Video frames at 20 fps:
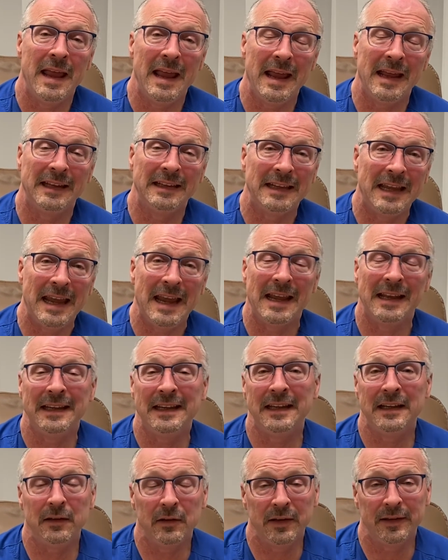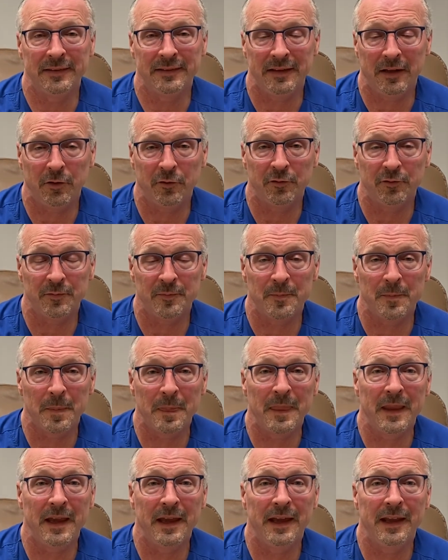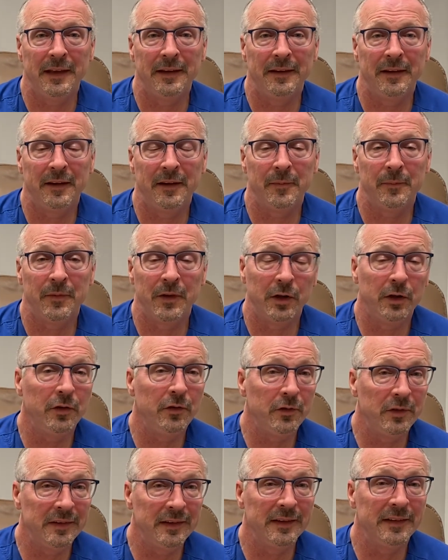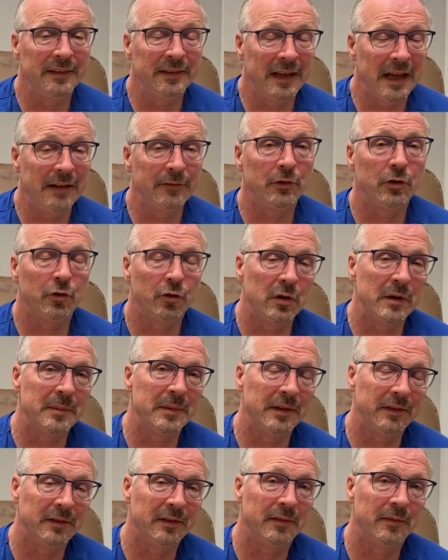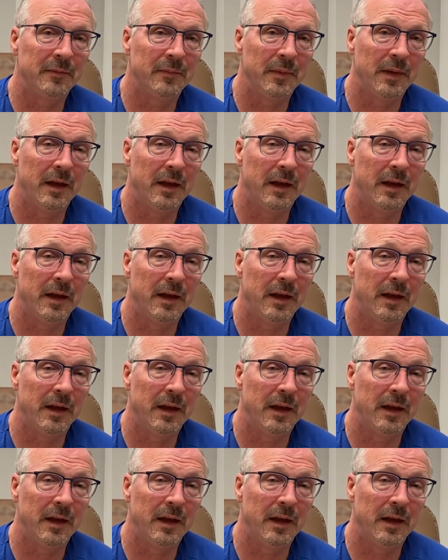and can't heal itself. And the good news is, after treatments,